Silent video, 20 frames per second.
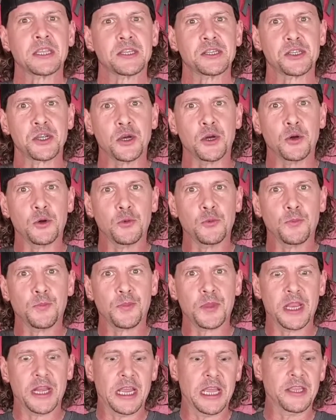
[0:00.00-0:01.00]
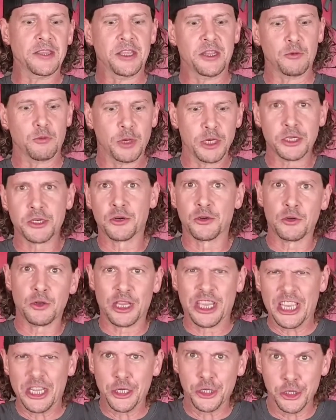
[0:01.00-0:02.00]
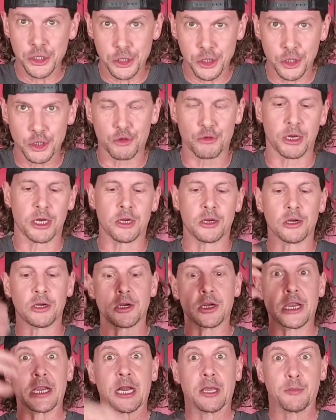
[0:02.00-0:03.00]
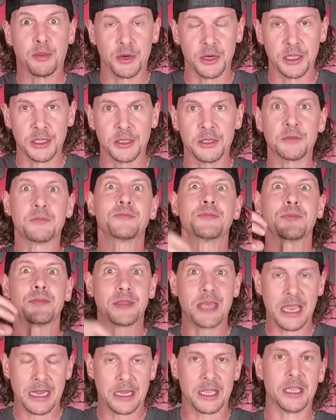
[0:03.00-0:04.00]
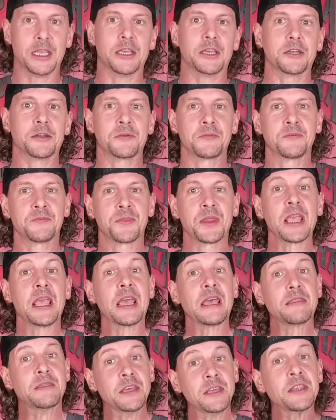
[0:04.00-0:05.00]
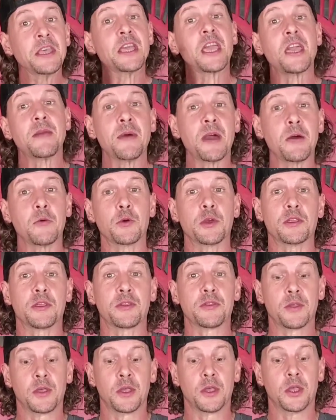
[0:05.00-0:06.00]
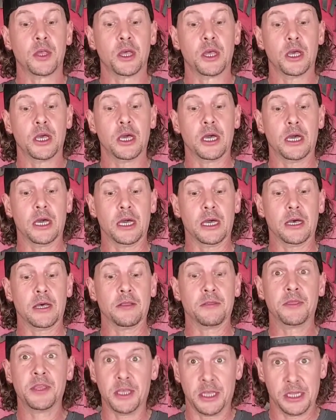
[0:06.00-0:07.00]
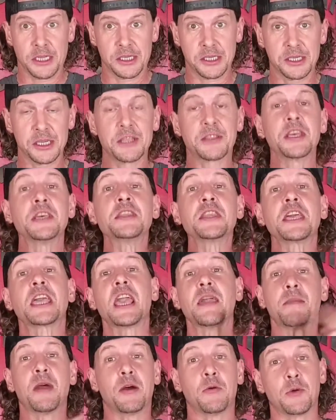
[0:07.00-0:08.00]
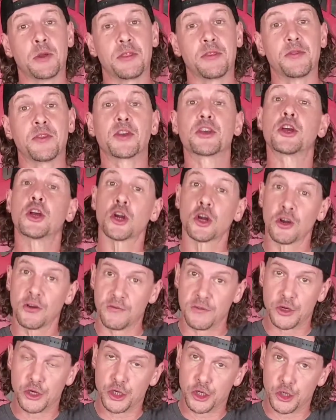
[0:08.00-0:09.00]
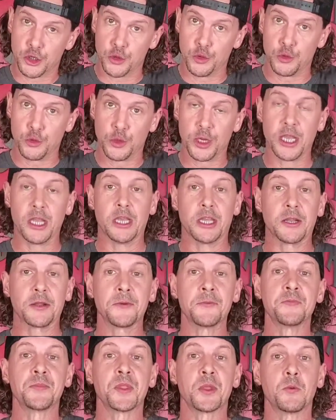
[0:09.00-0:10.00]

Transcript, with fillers: So it had the original hinged trigger, and I put in that kit. Then they came out with uh, this. Then they came out with the curved shoe kit.